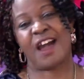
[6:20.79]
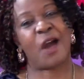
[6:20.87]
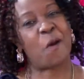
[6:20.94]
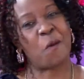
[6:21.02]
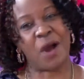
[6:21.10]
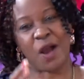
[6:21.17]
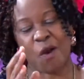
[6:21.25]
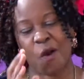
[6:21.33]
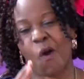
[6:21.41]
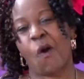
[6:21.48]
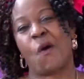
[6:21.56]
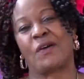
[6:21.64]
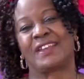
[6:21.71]
our
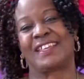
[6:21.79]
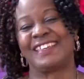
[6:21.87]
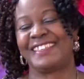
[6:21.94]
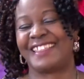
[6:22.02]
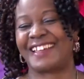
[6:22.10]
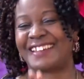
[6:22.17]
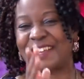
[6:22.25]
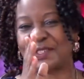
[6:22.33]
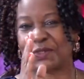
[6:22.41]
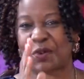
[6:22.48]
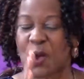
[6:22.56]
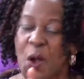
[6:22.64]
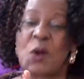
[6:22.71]
God, he that has
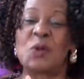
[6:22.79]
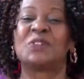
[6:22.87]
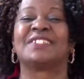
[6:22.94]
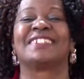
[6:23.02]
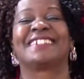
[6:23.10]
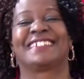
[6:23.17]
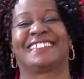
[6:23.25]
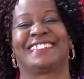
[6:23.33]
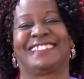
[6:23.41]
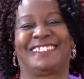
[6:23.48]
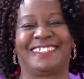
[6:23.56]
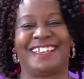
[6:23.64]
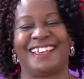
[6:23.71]
called
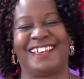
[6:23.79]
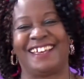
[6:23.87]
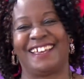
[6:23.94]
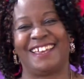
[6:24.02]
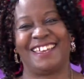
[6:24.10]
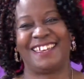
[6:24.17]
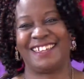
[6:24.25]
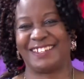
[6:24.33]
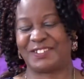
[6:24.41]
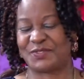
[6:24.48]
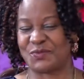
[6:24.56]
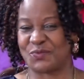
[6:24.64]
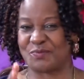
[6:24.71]
us
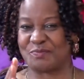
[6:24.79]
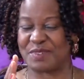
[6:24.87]
to